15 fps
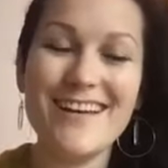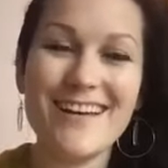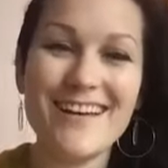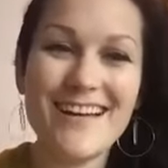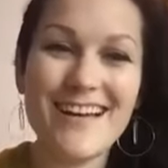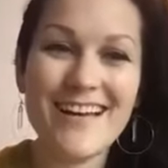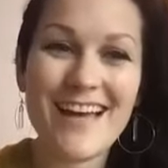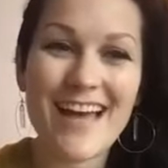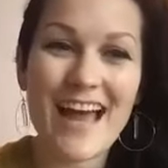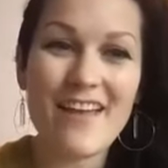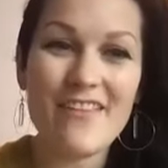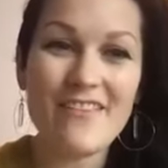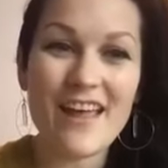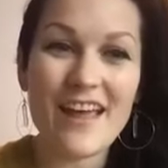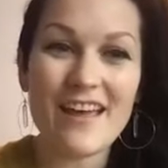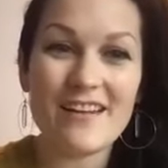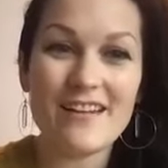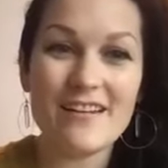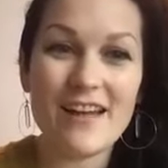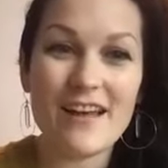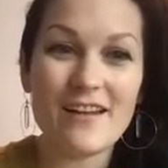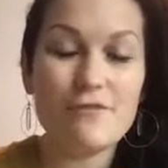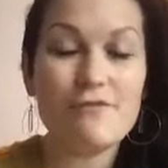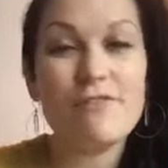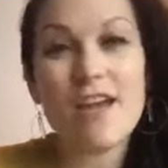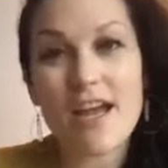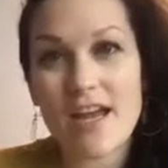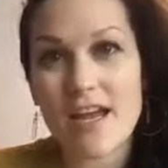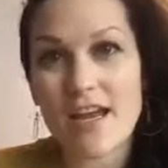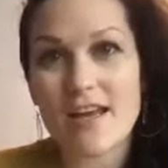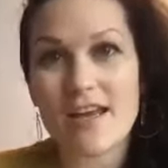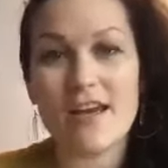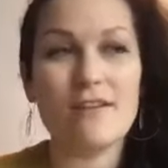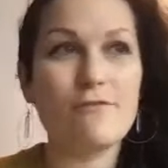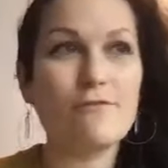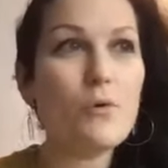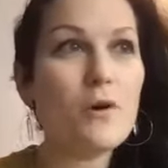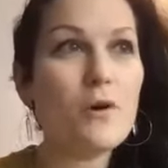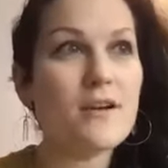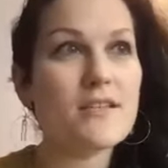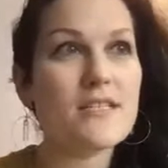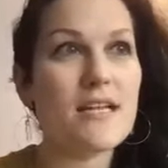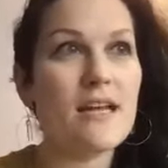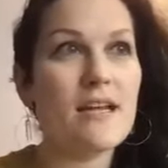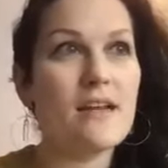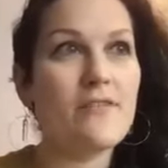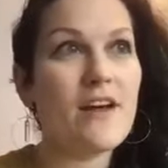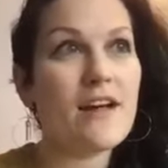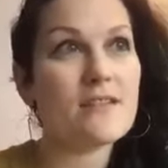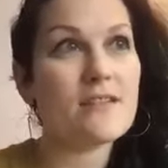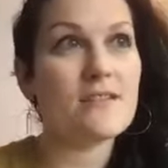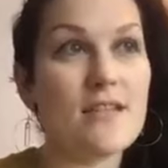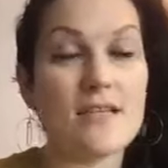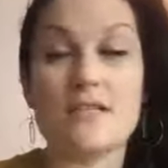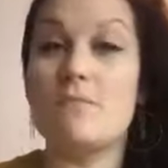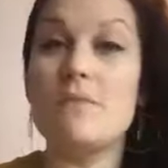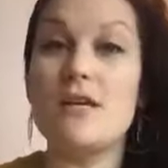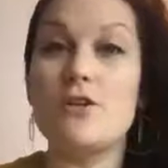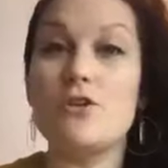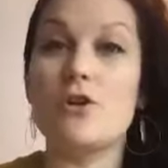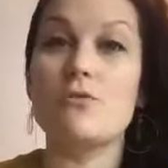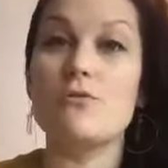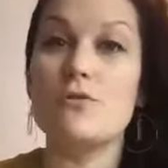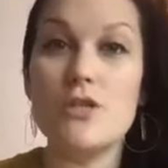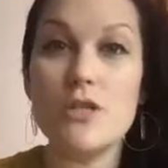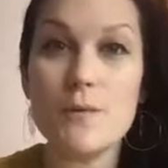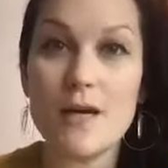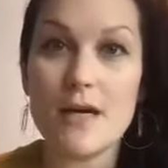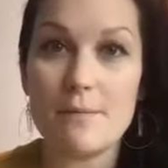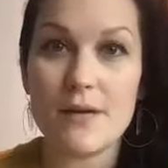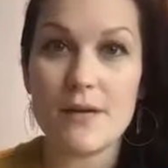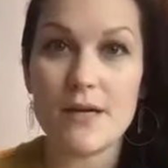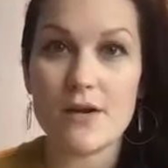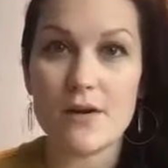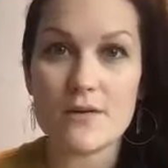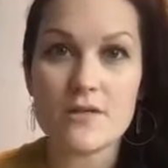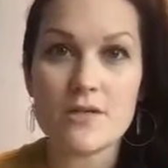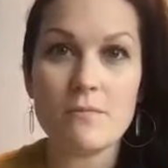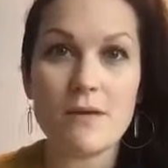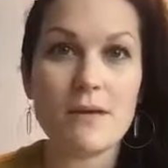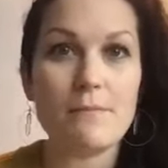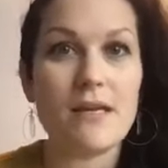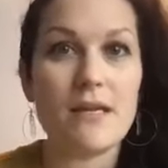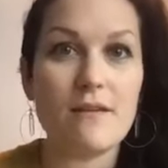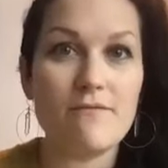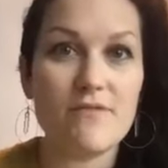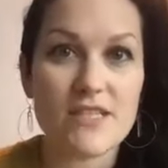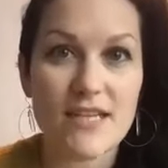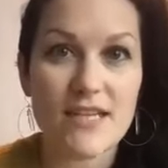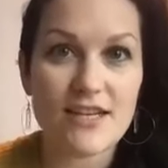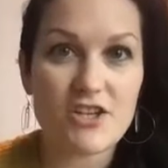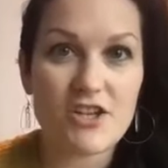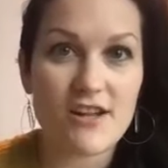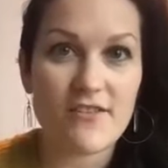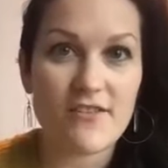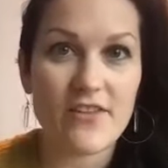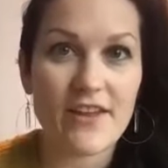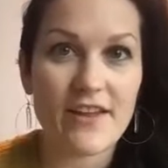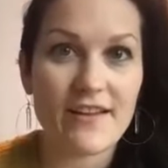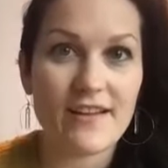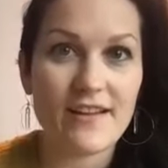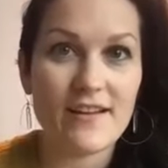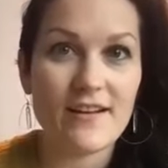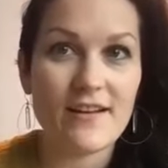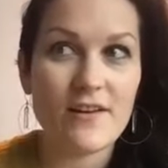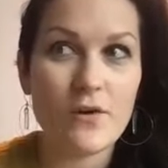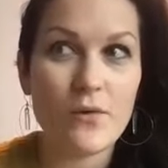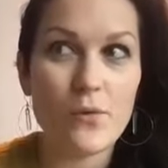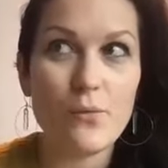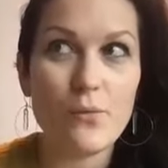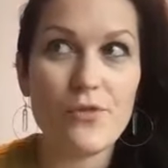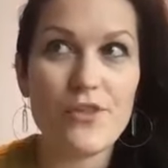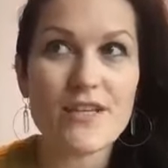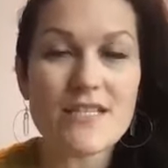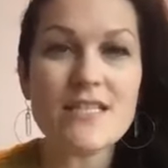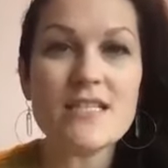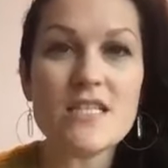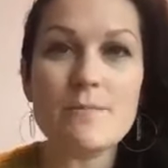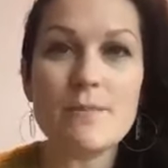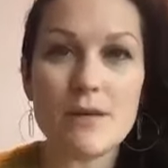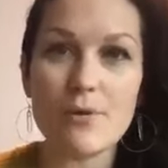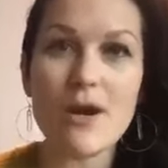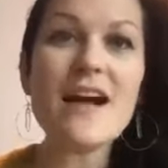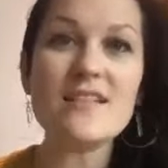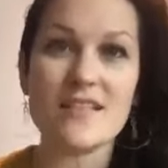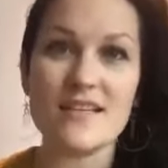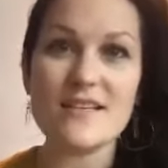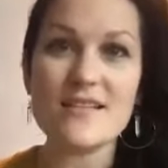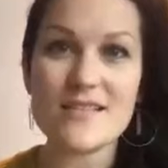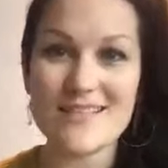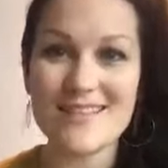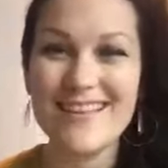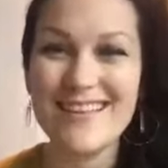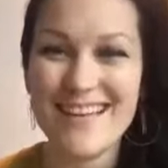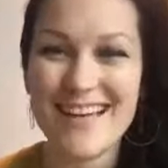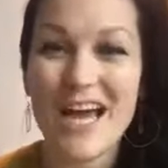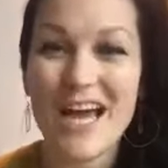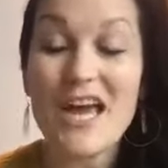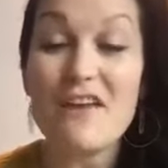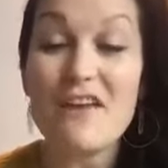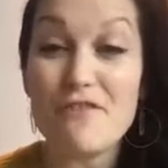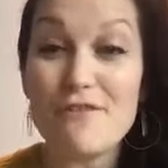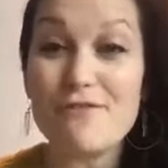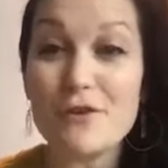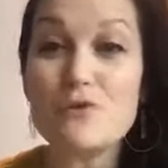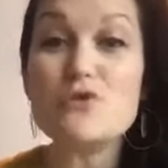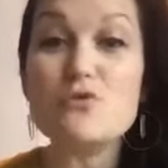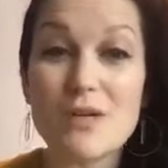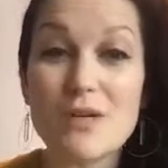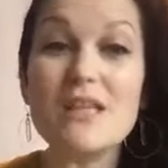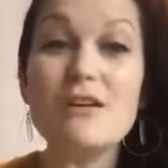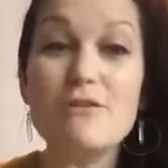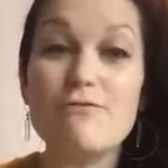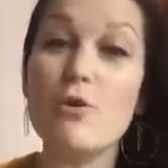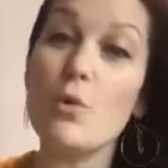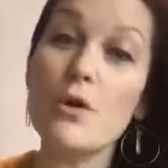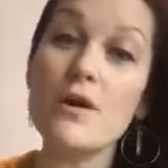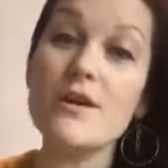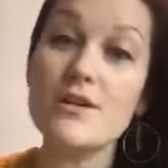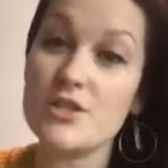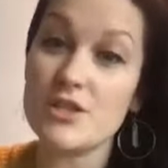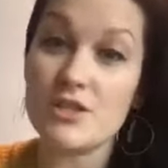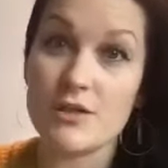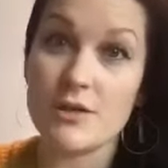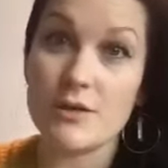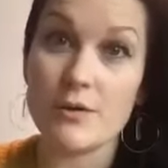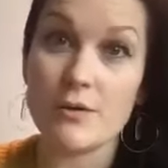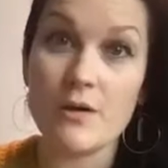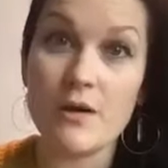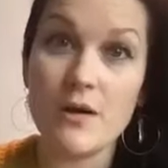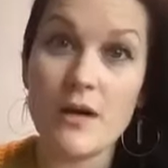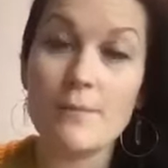and, yeah. and, and fake and forced. And that doesn't mean don't do it, but it also might be an invitation that this needs to be a practice. if it feels really foreign to you,